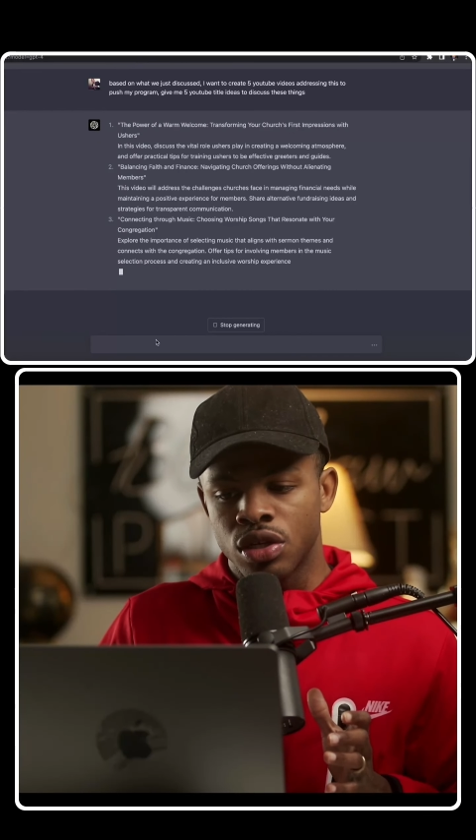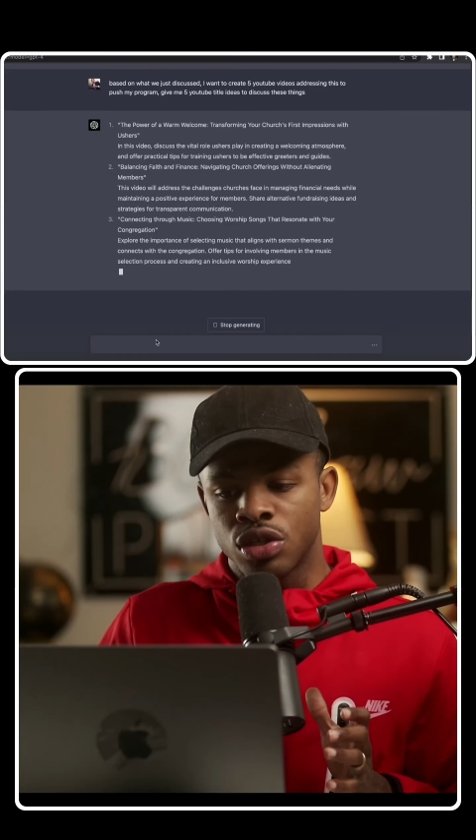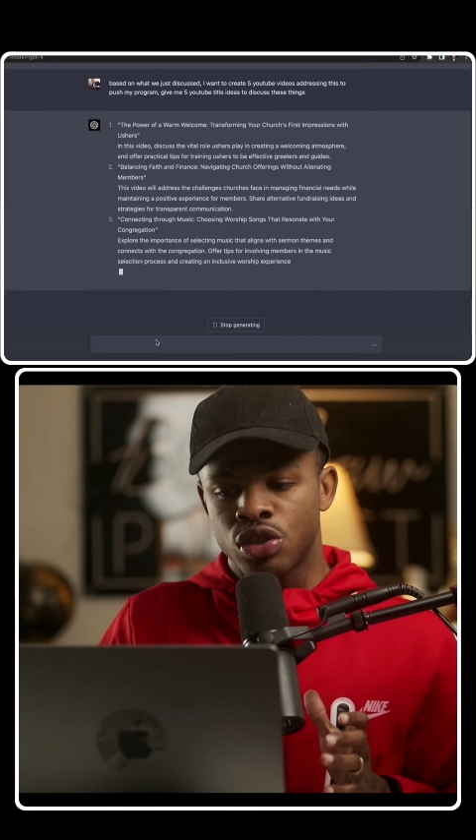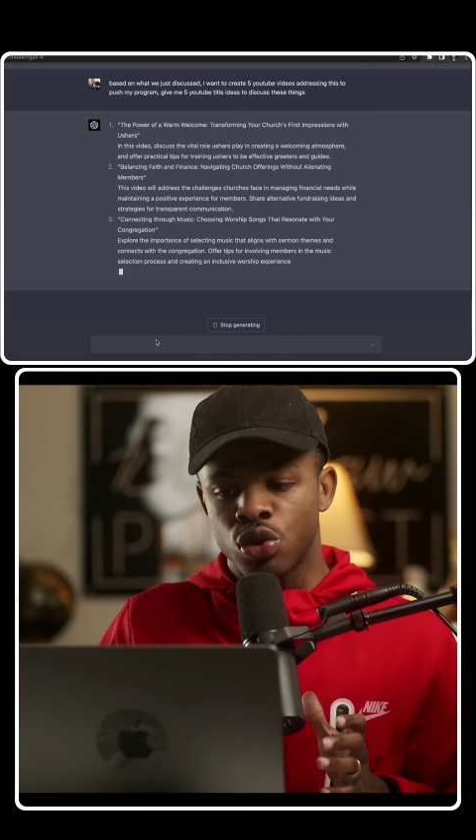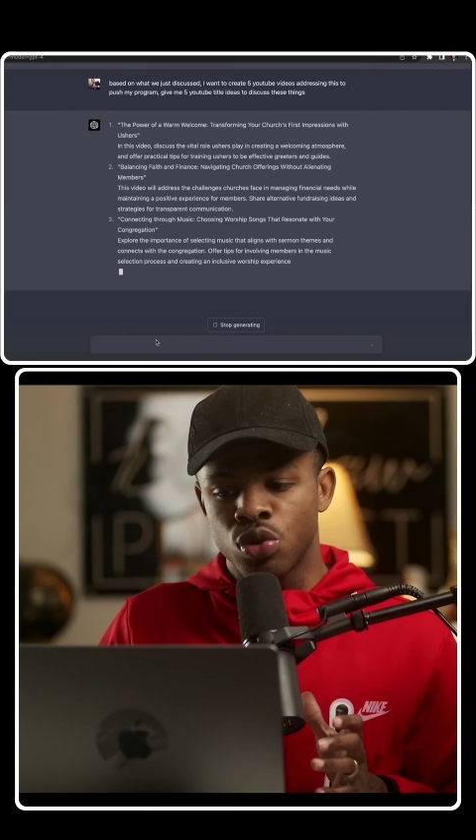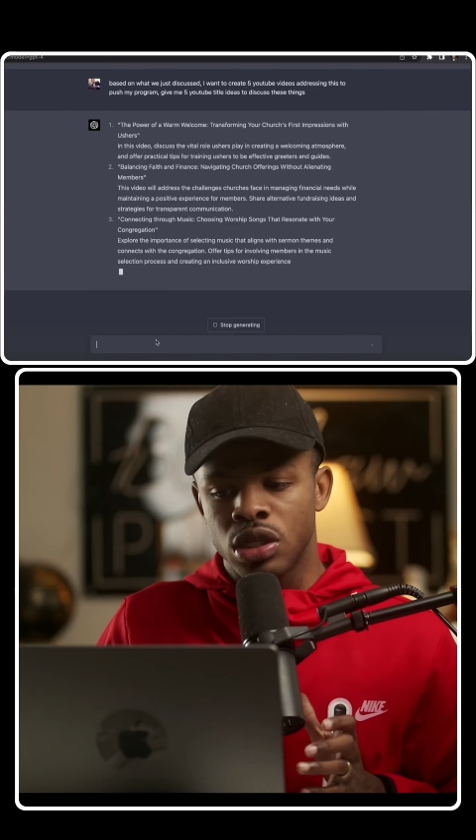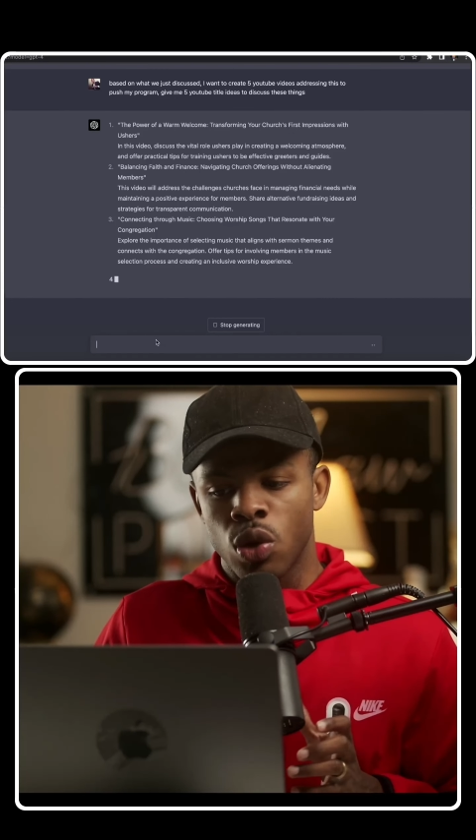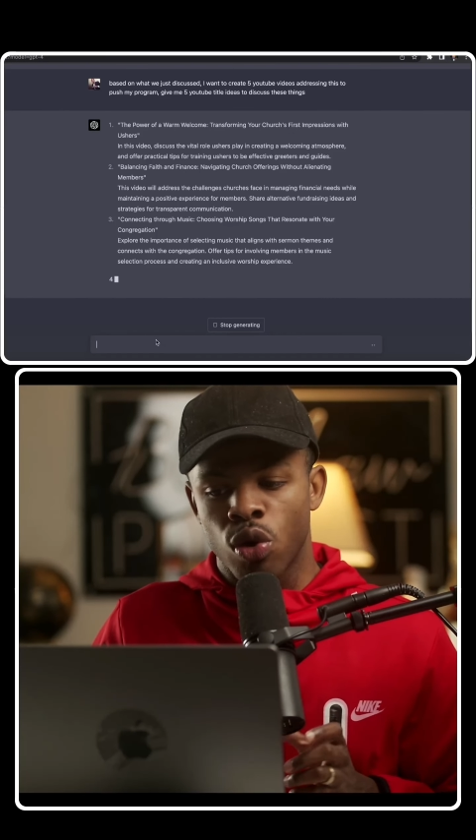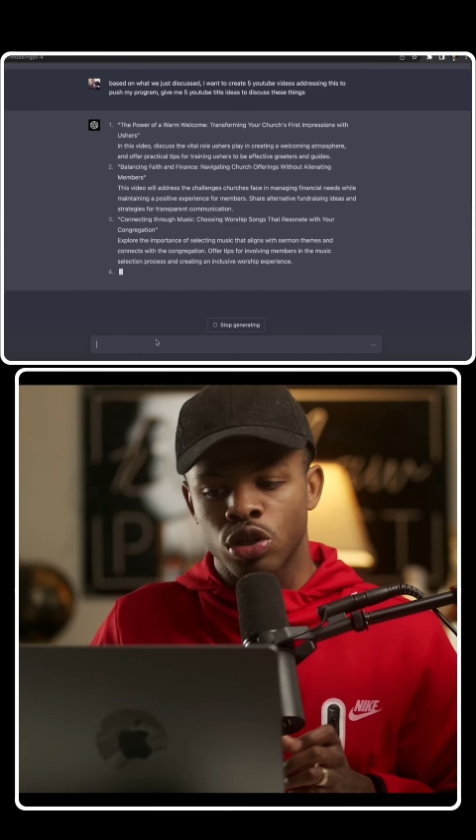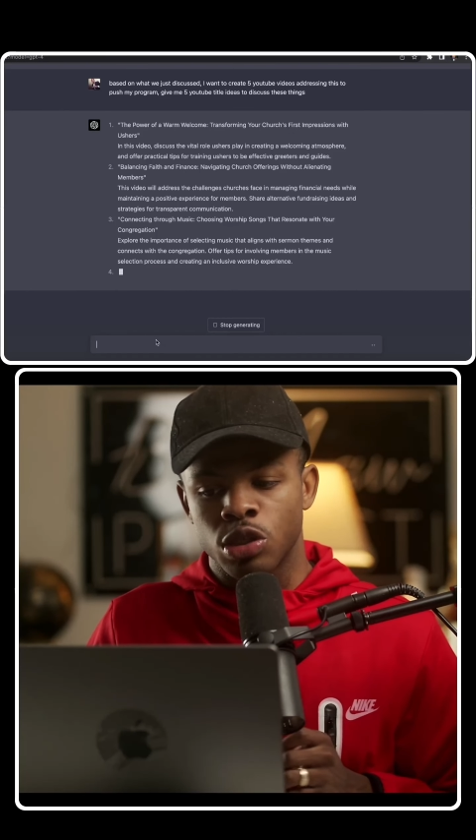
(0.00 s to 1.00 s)
Choosing
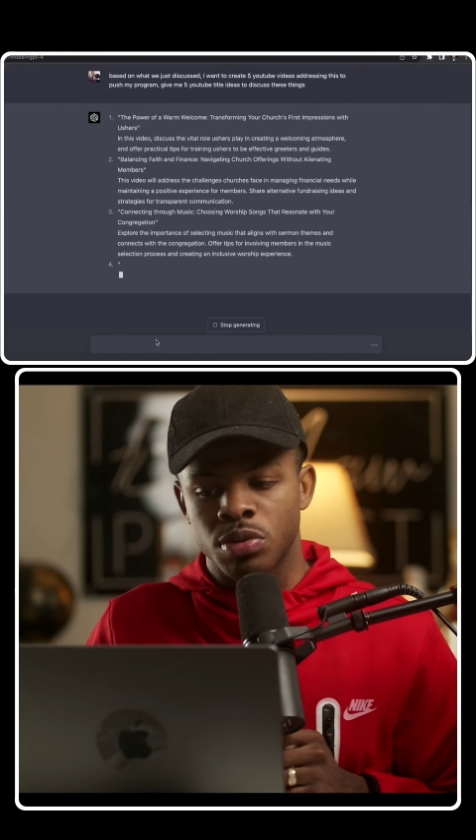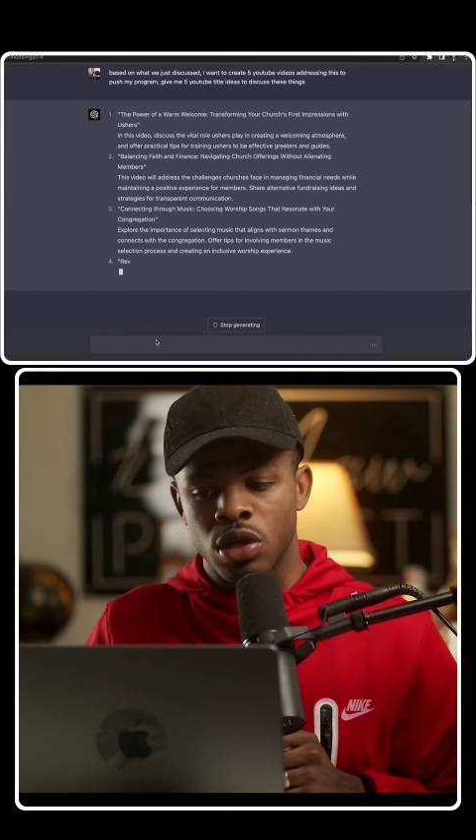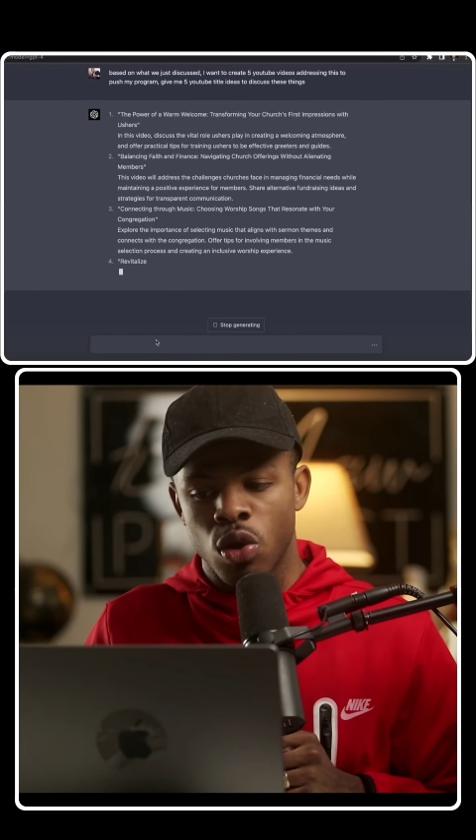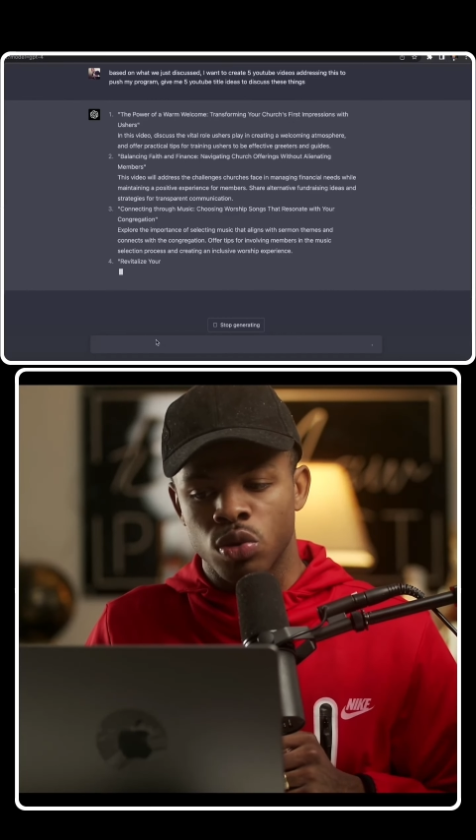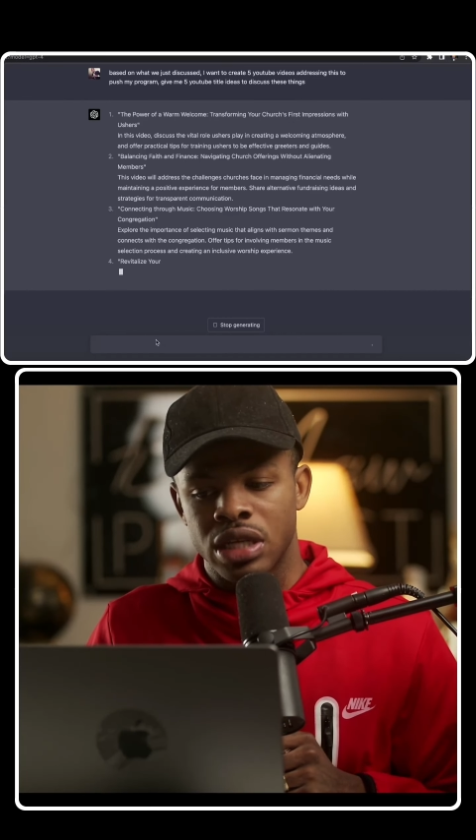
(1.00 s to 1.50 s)
worship songs